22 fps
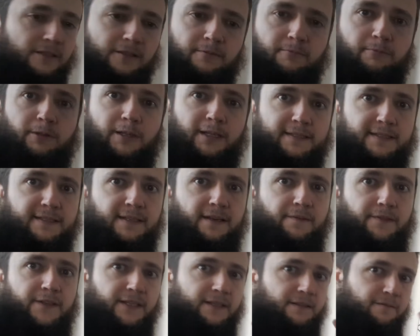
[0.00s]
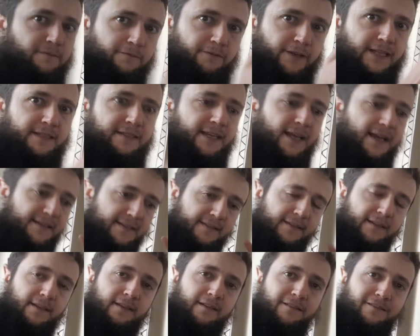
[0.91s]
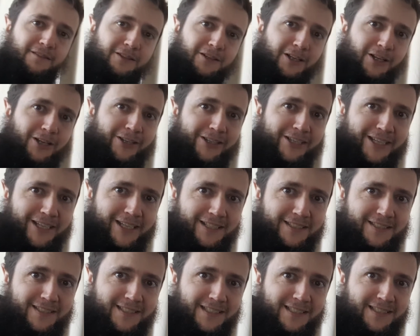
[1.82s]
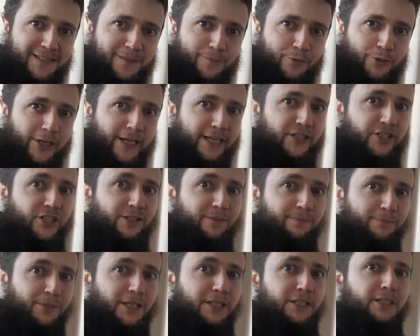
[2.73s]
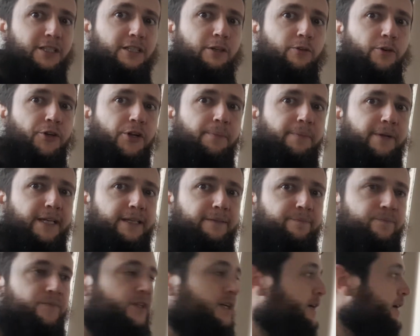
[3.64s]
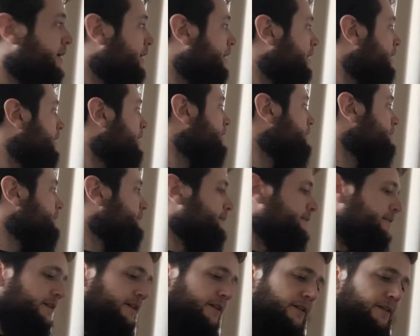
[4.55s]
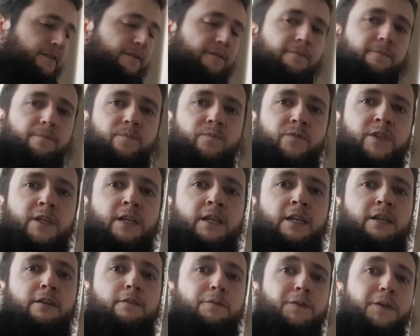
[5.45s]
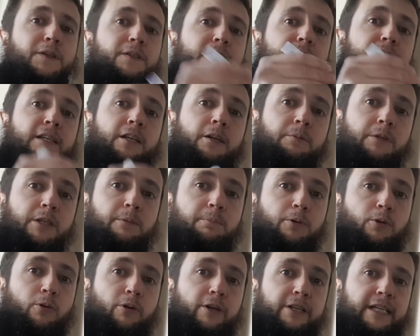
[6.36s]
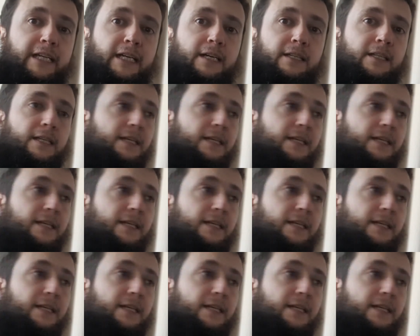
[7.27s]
plus something. Fantastic. Okay, it says subtraction, but you know what I mean. So, first thing I'm going to point out